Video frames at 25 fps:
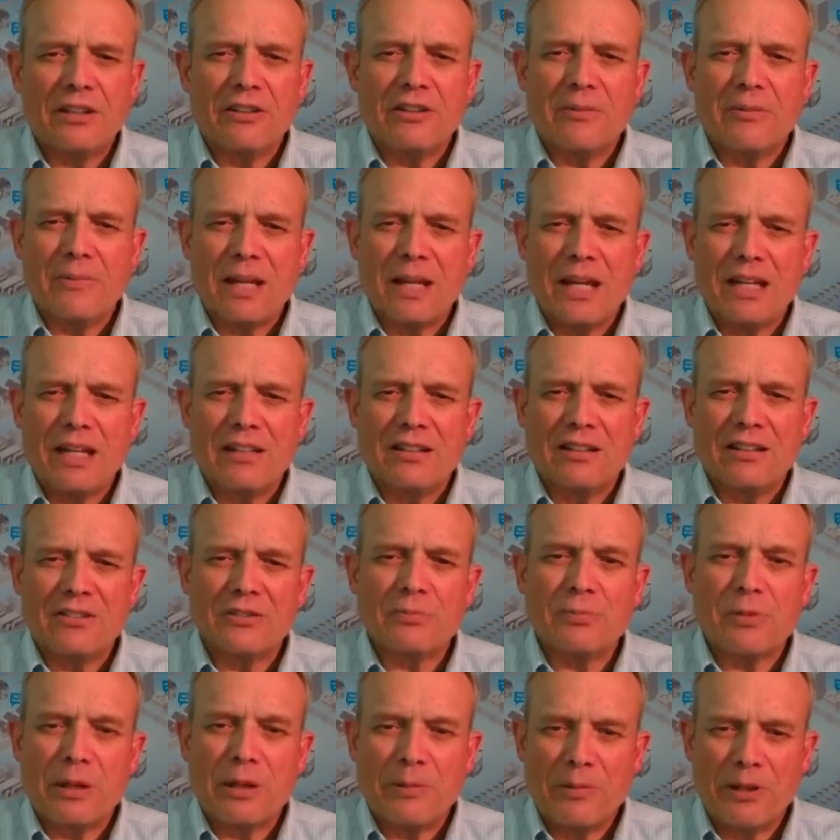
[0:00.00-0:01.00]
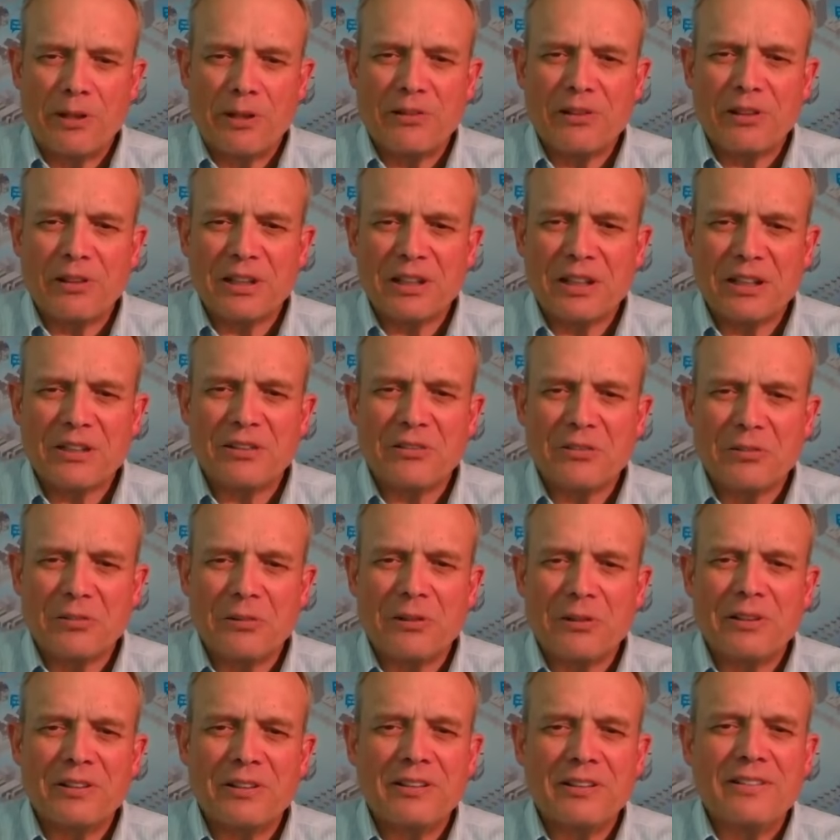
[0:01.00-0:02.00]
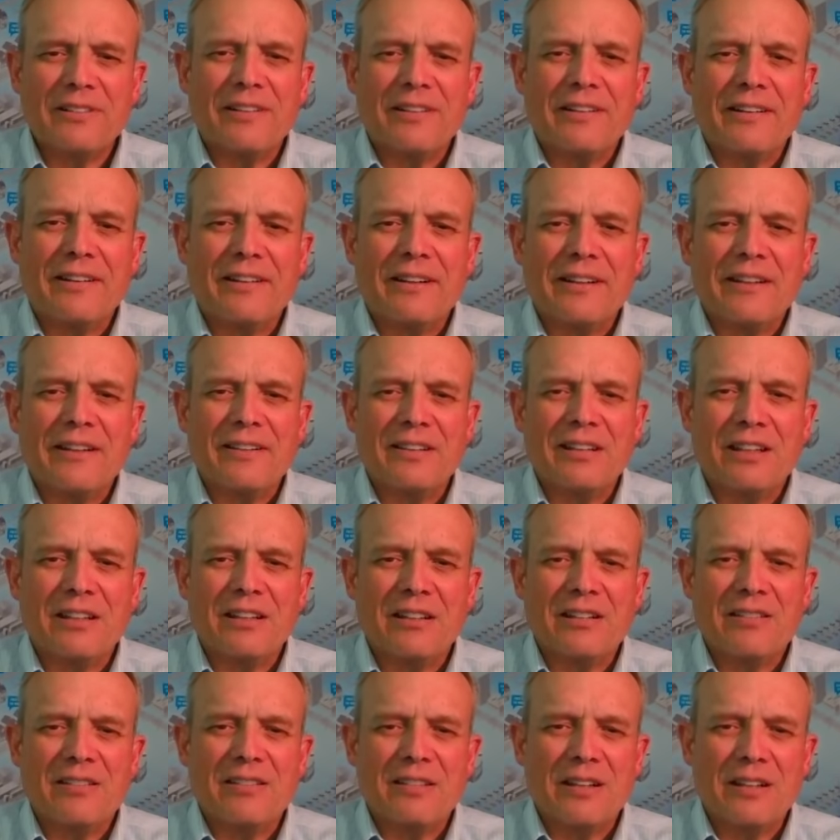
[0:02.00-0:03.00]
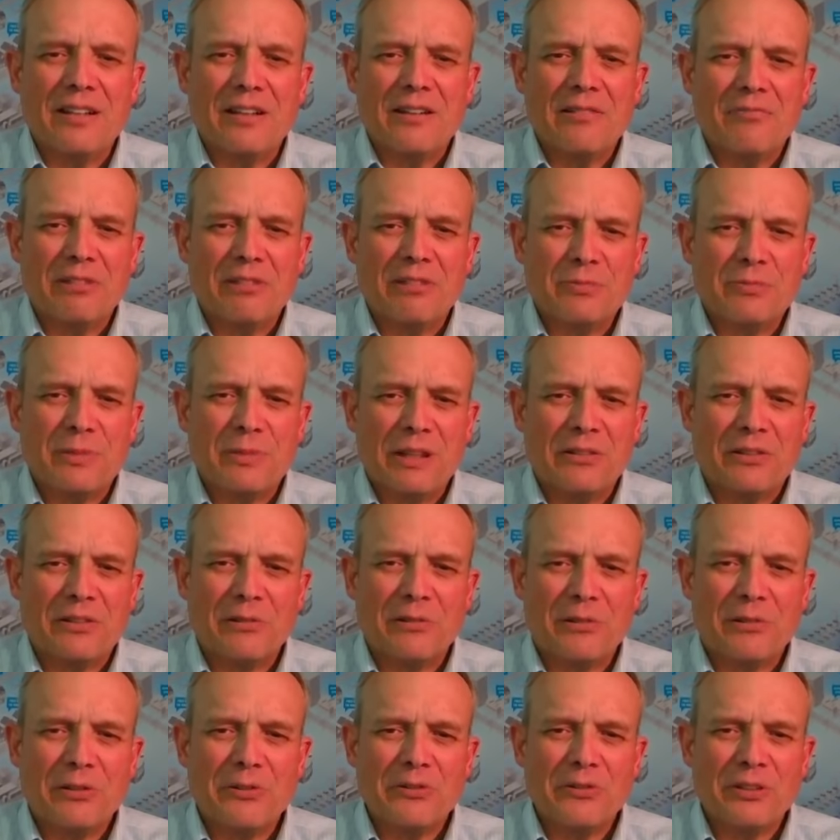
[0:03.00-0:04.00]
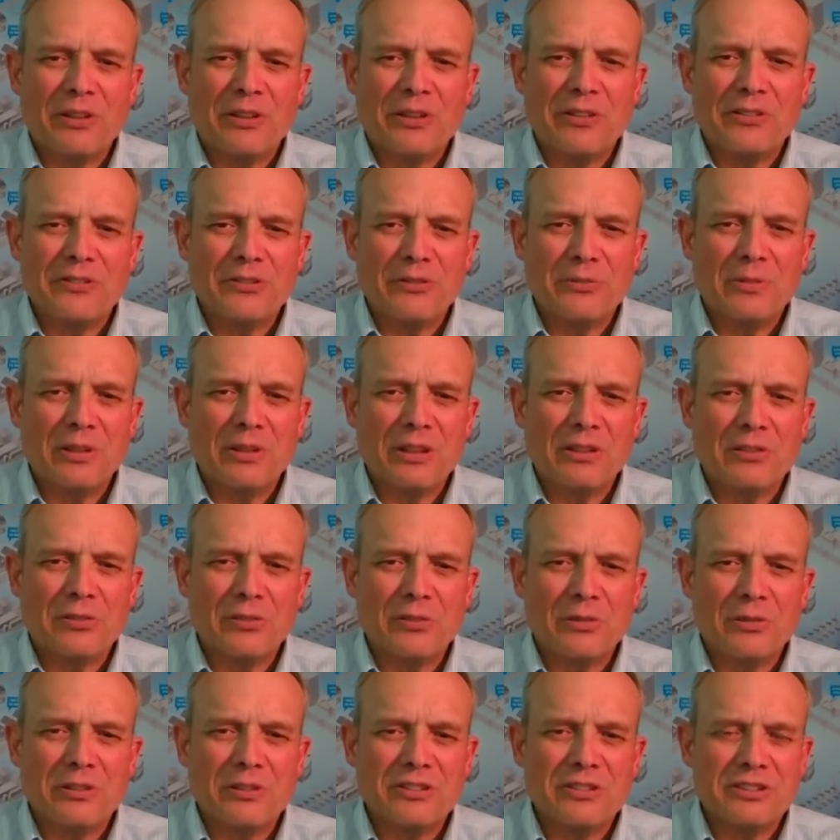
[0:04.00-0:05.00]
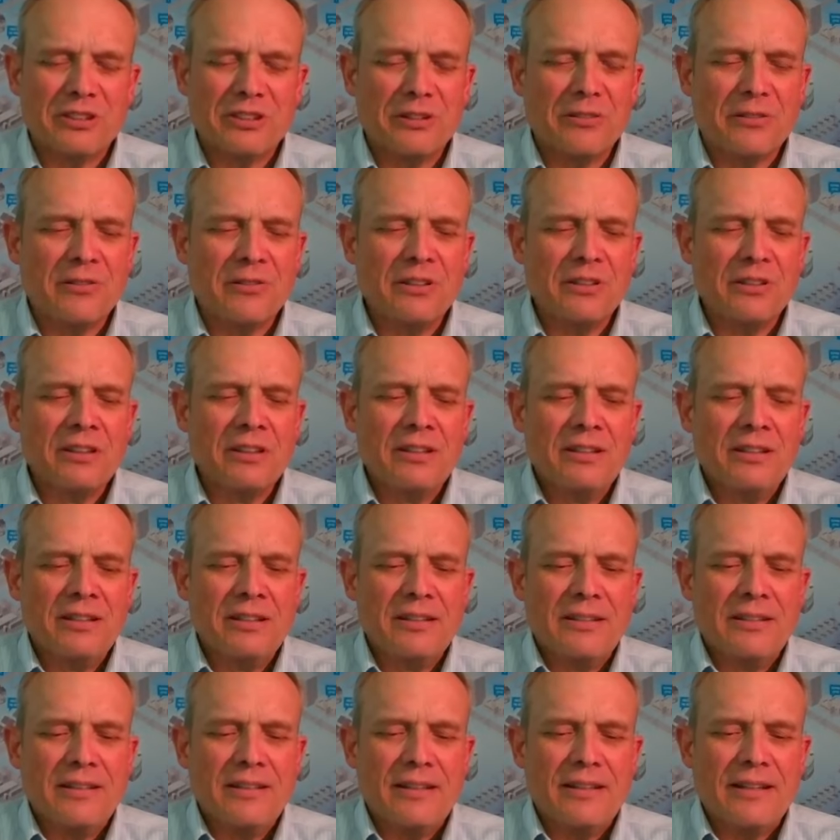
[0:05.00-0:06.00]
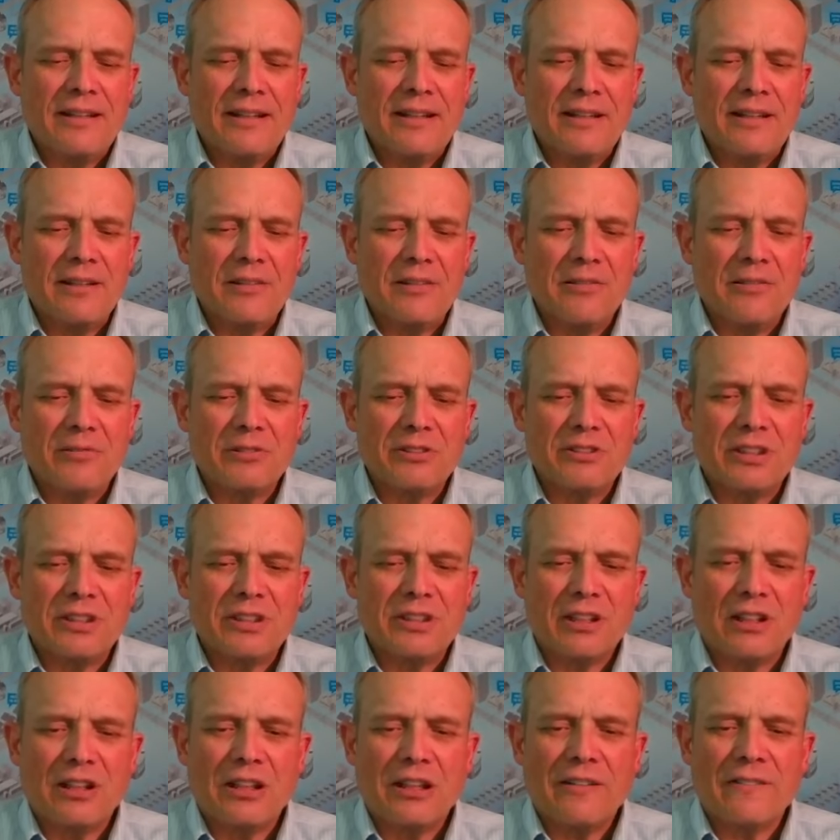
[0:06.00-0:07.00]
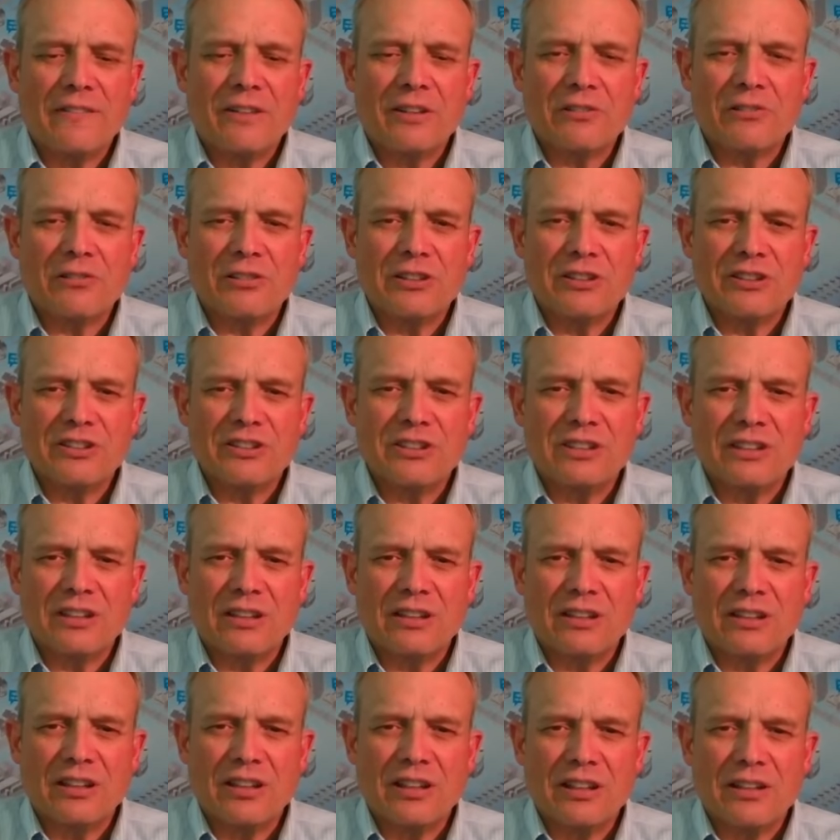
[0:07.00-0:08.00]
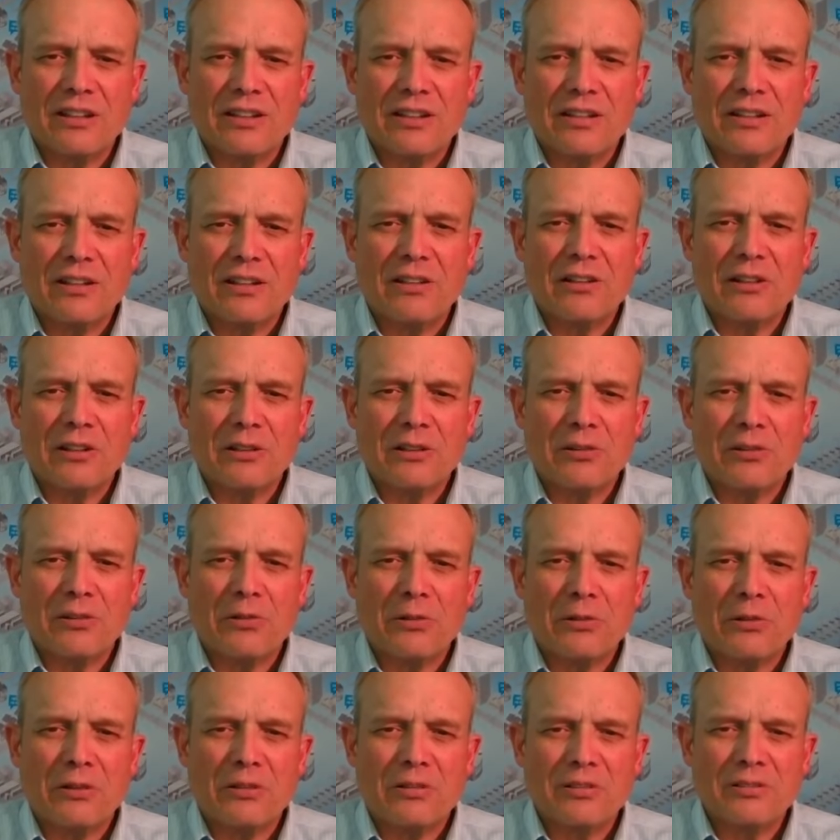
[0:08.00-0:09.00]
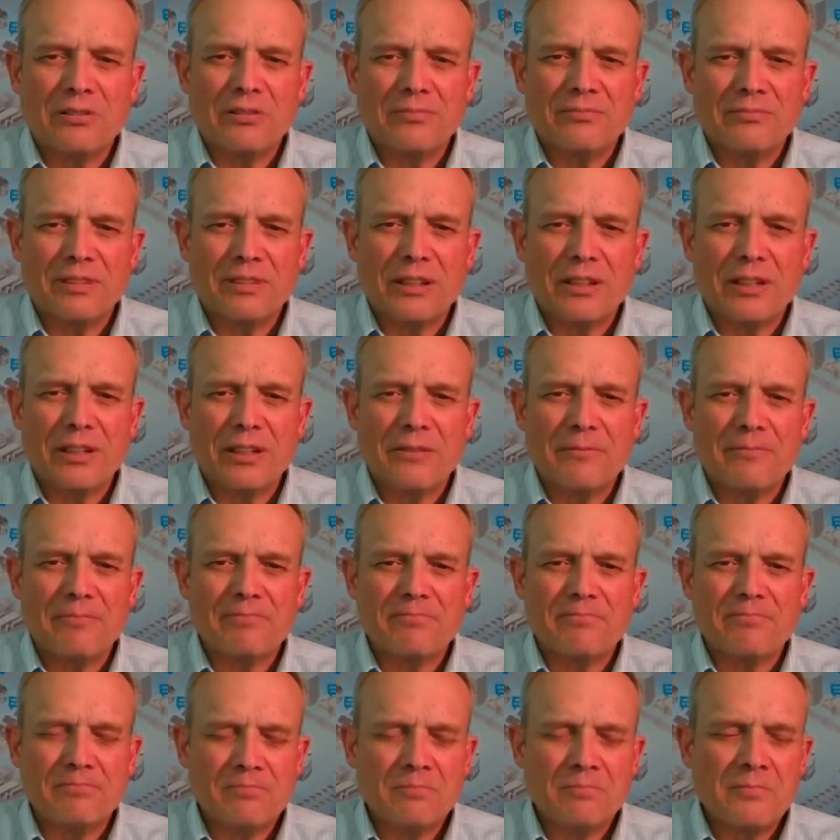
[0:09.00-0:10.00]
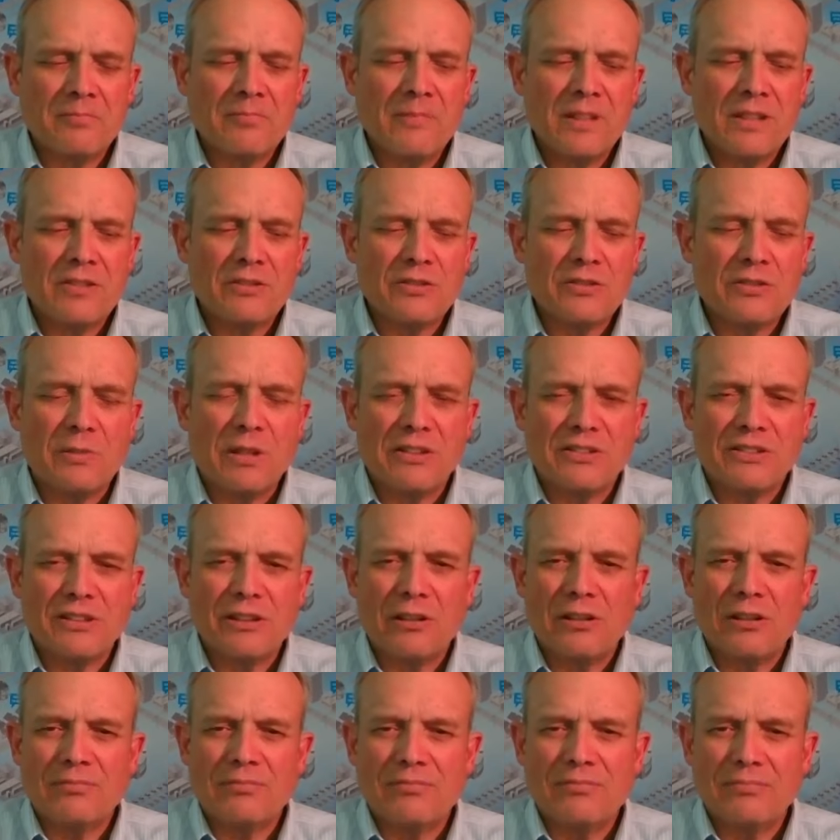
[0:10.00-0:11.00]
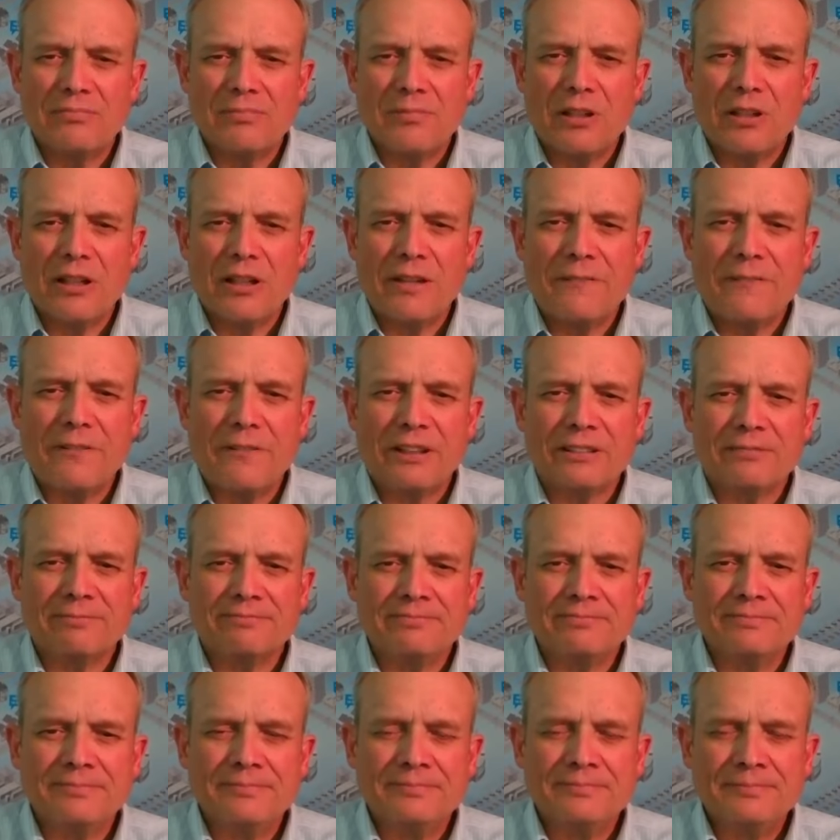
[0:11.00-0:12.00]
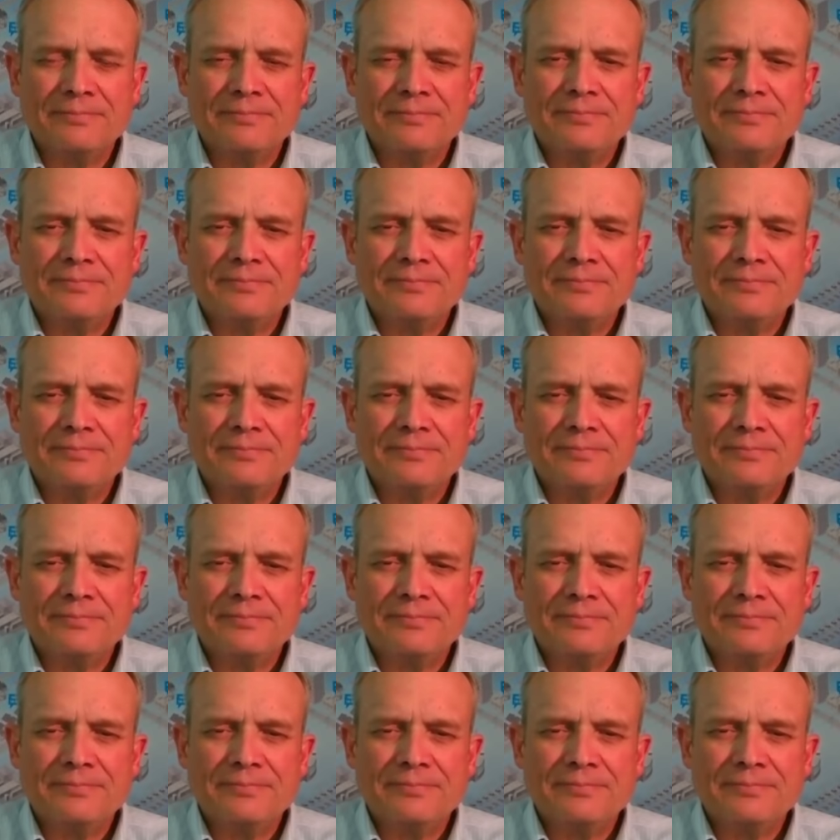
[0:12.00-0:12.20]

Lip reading: data demand is primarily indoor, and we expect the growth to also be indoor. So we're seeing a lot of interest in our indoor small cell offering.